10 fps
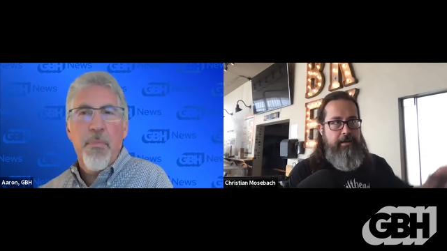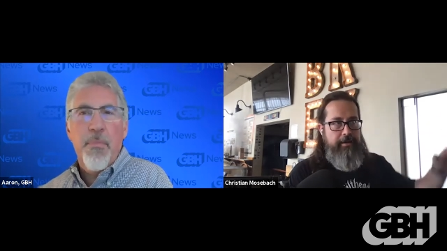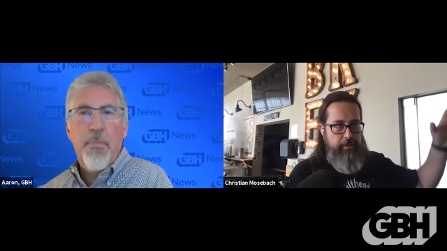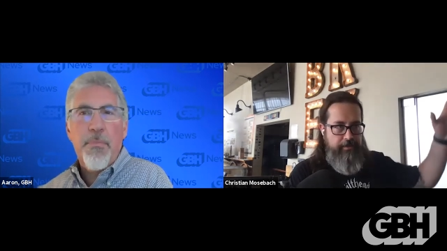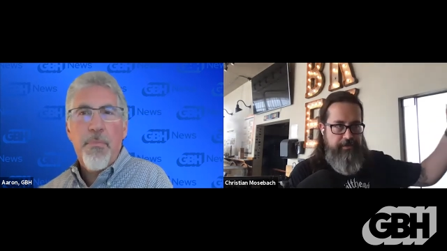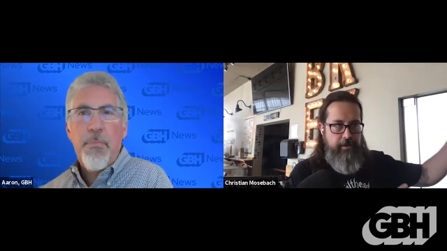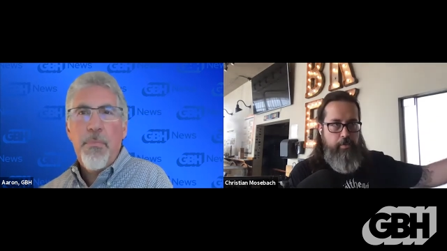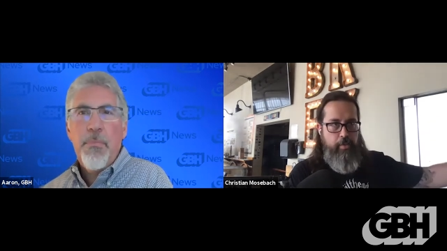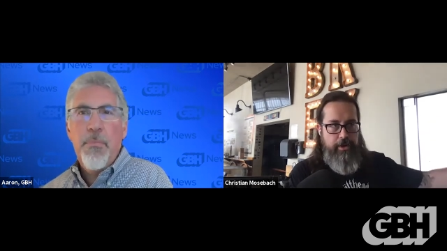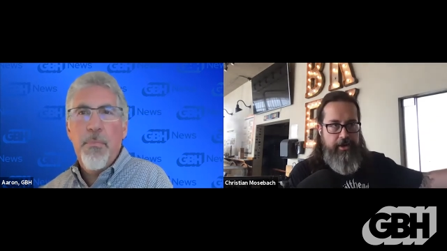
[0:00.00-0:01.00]
Speaker 1: Uh, you
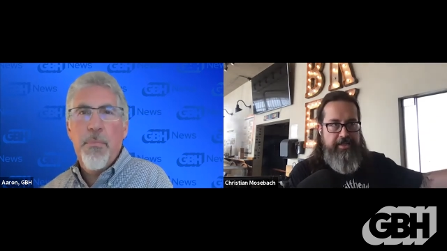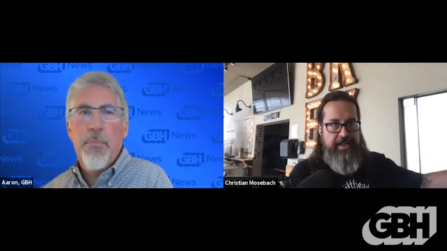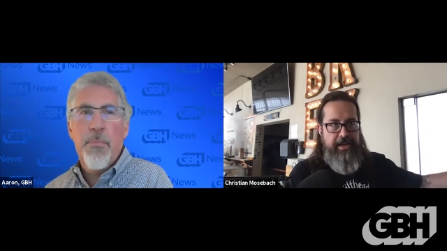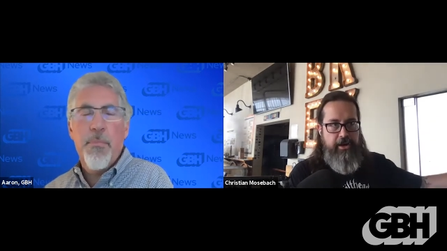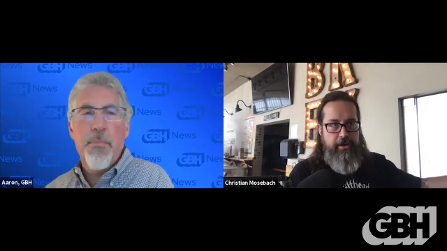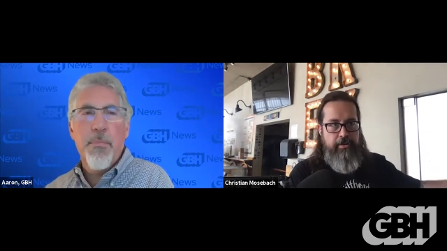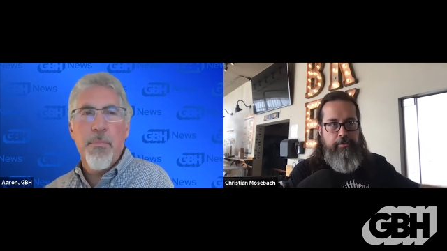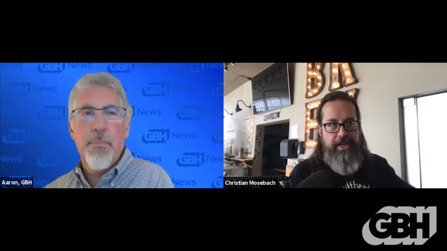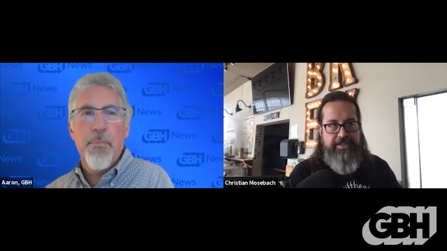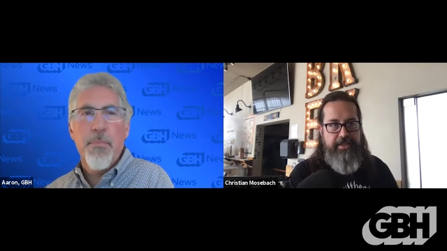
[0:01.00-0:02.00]
would fill a water
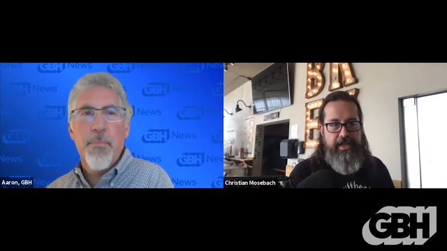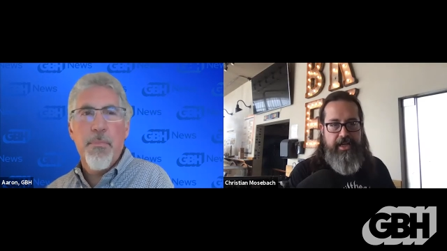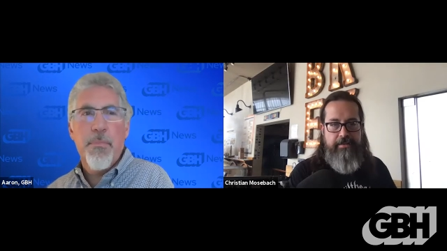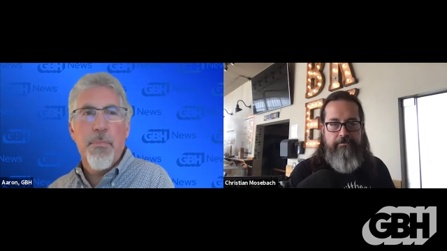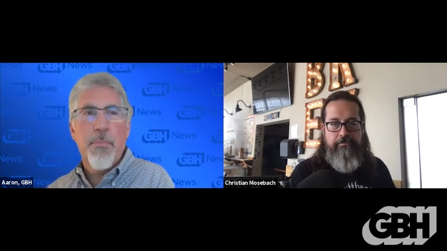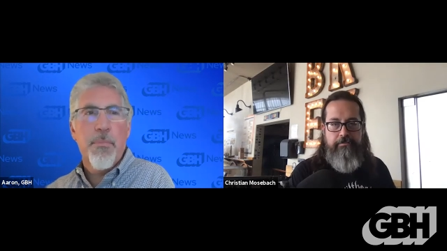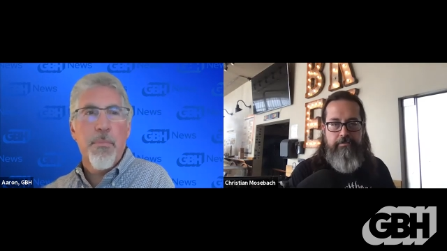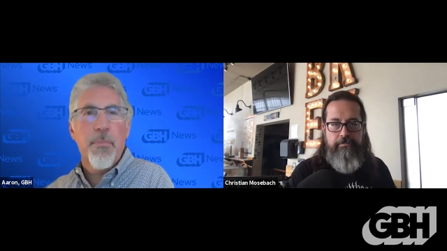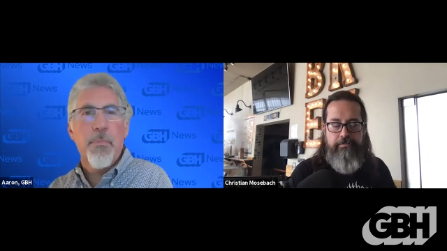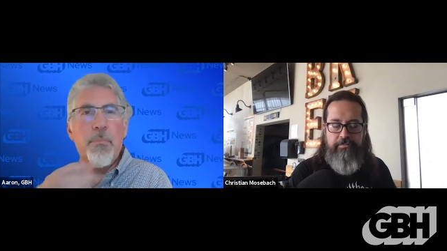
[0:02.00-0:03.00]
container, and it would
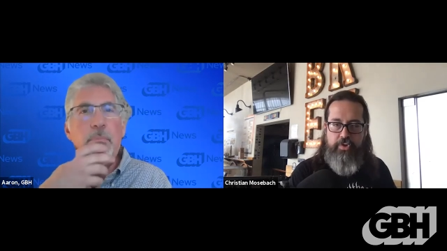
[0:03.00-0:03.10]
basically